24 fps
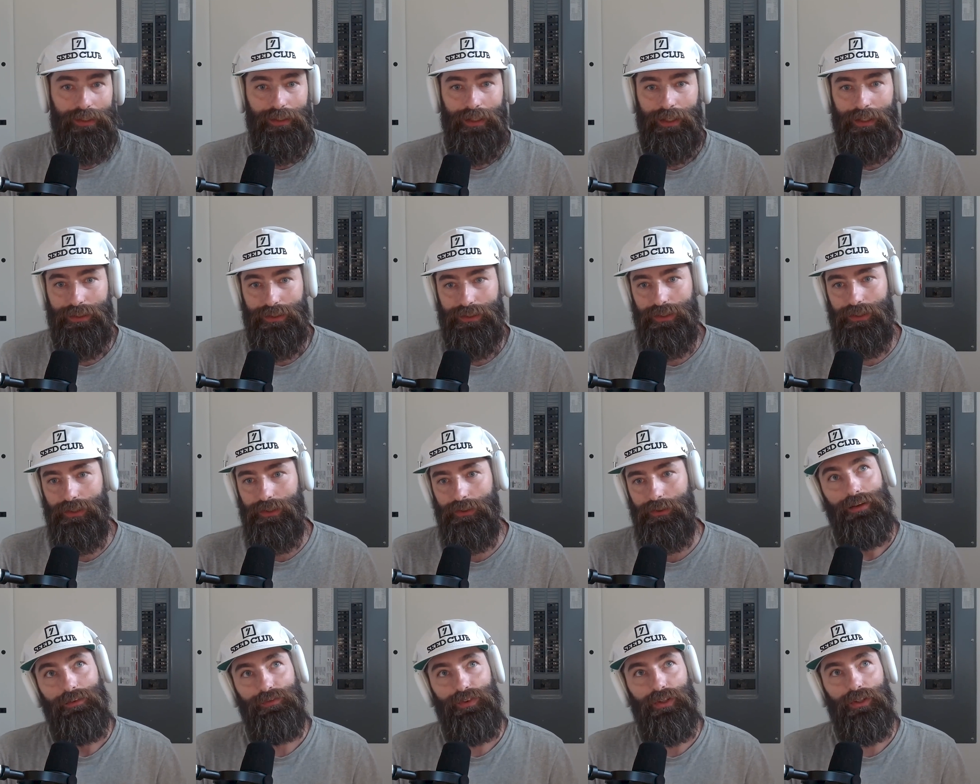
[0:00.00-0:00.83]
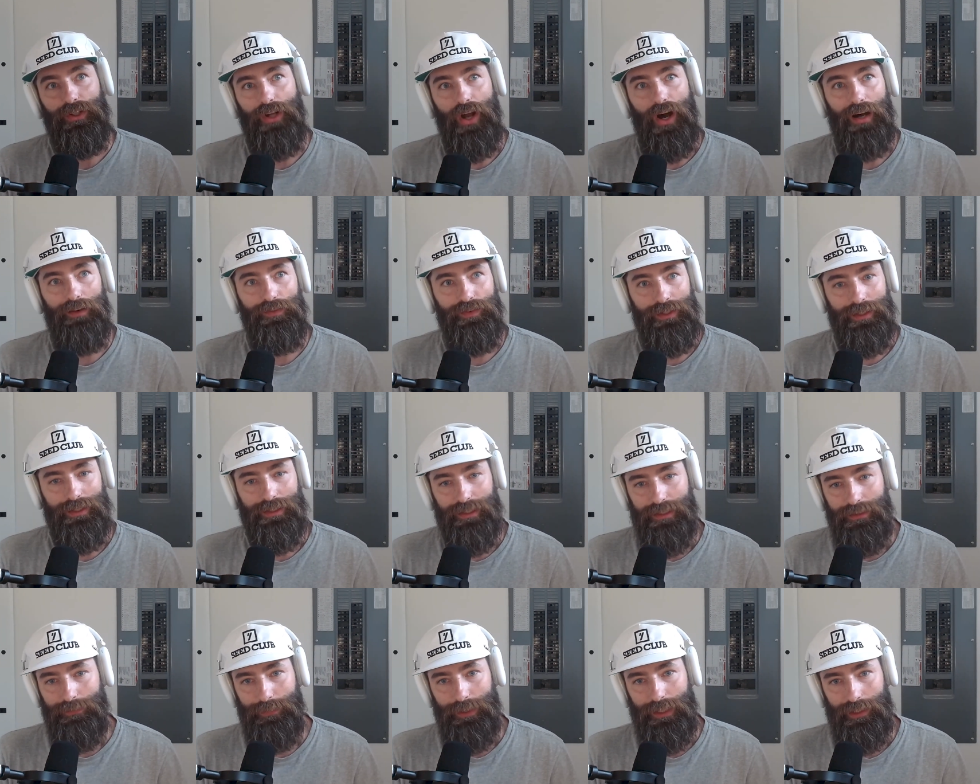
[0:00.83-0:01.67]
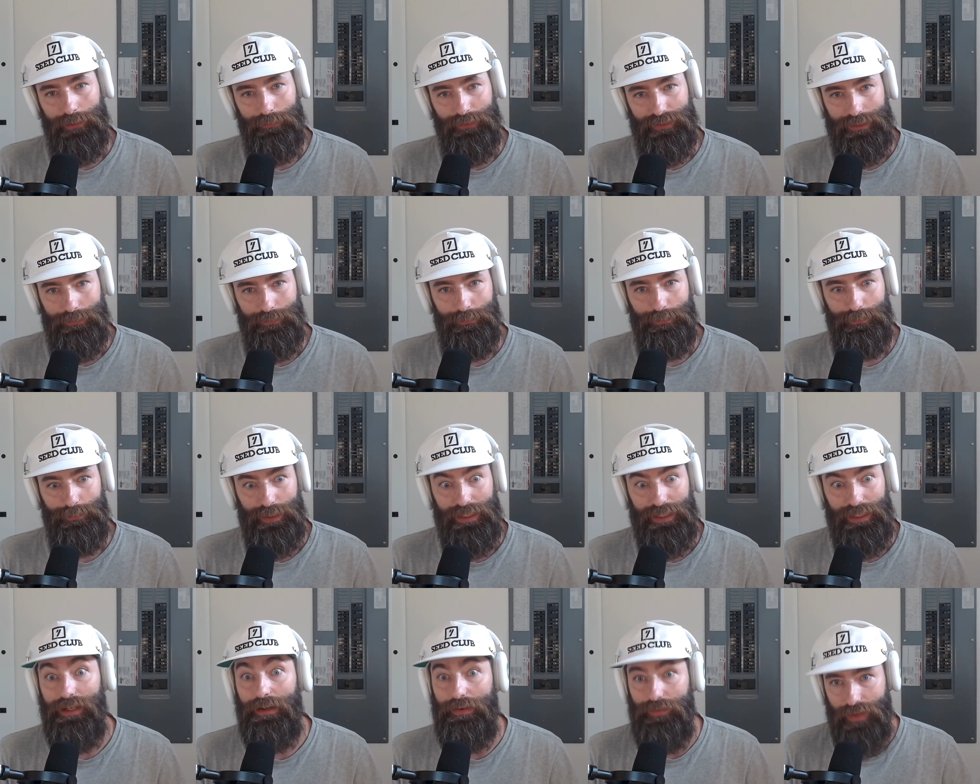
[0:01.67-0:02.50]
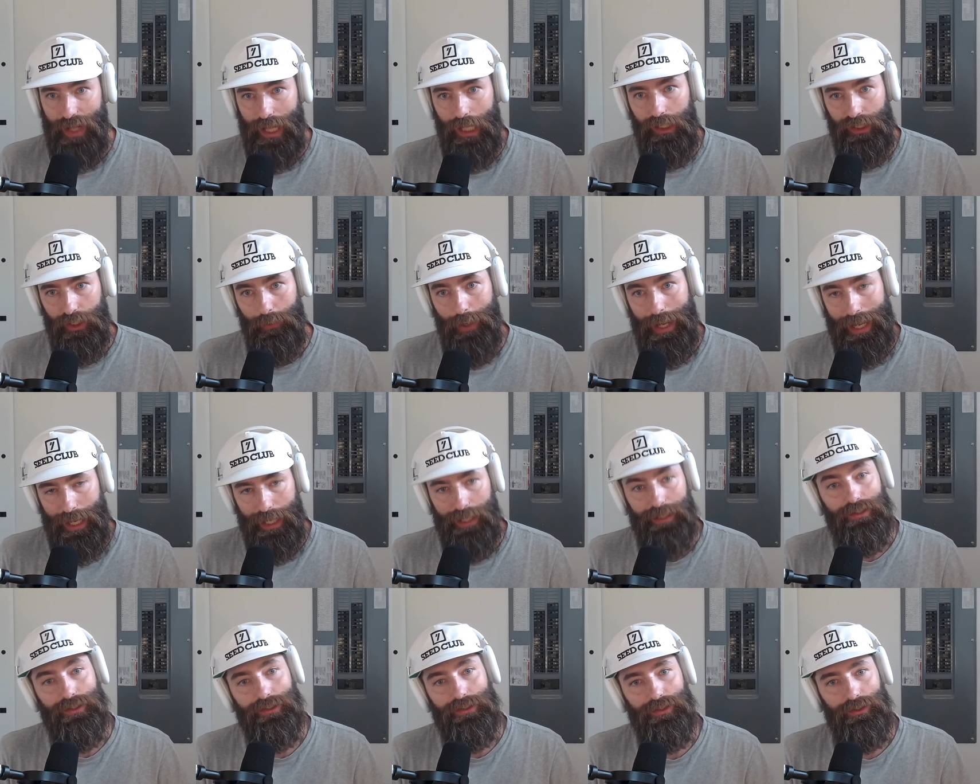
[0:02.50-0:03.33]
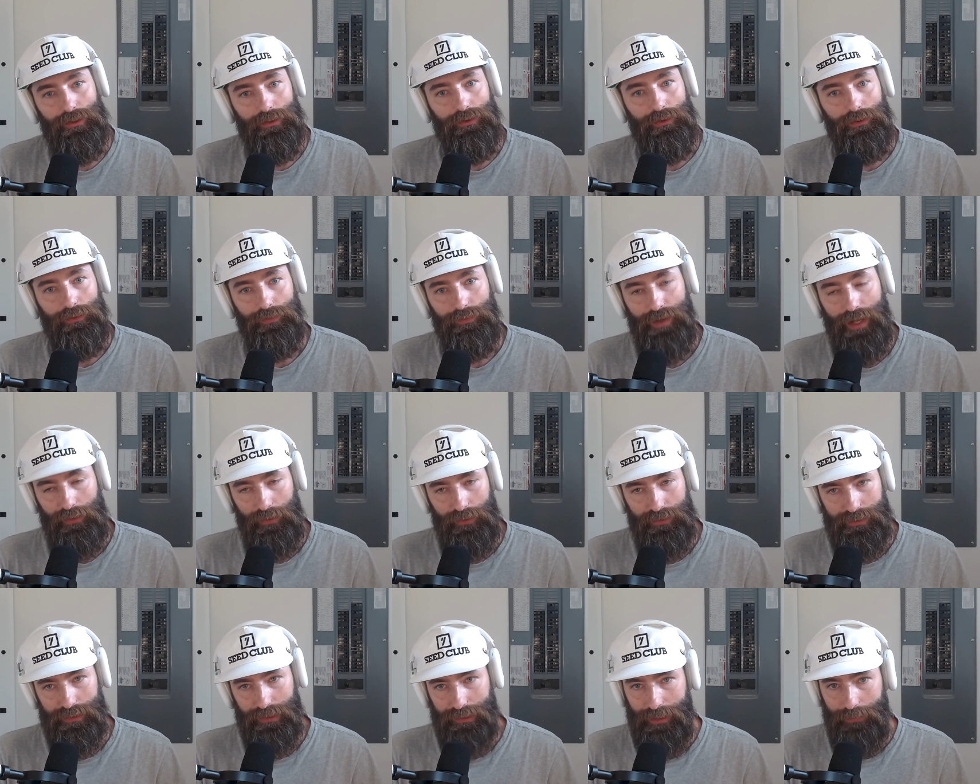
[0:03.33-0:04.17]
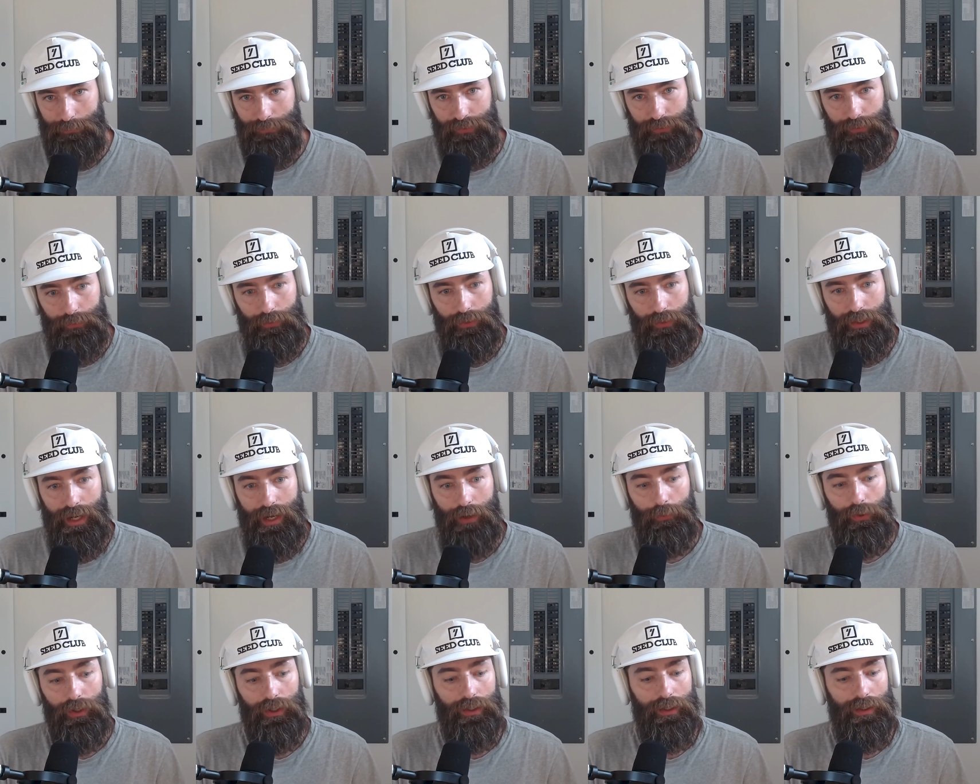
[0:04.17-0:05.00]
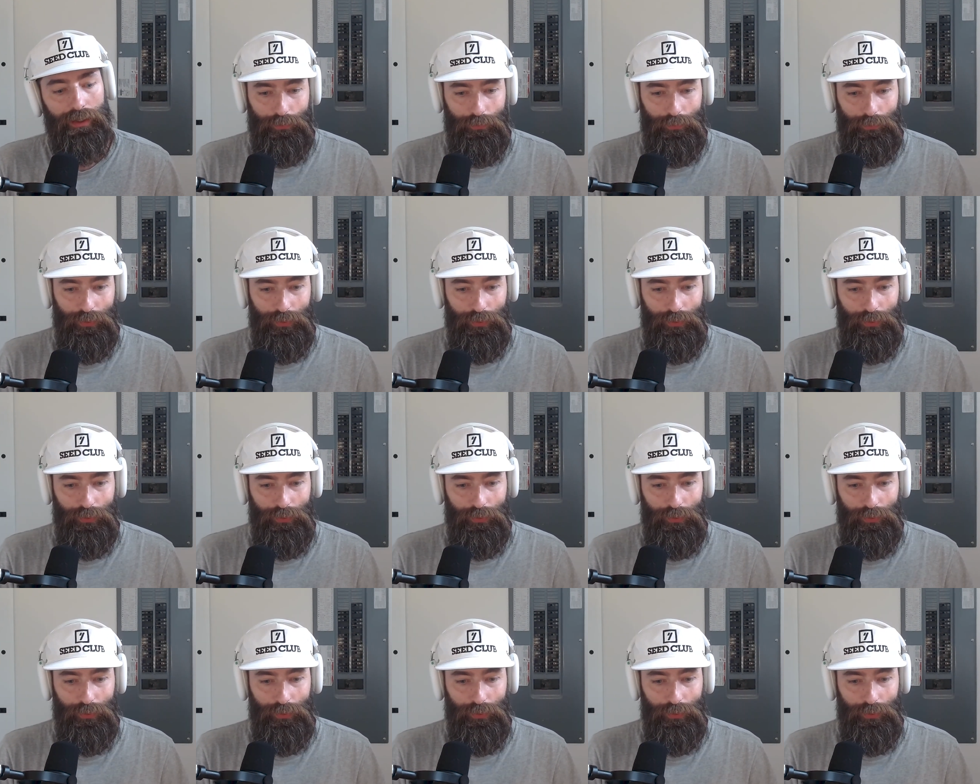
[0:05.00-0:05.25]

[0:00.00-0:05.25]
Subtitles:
and to feel confident in being able to be a value add to founders that come through our network.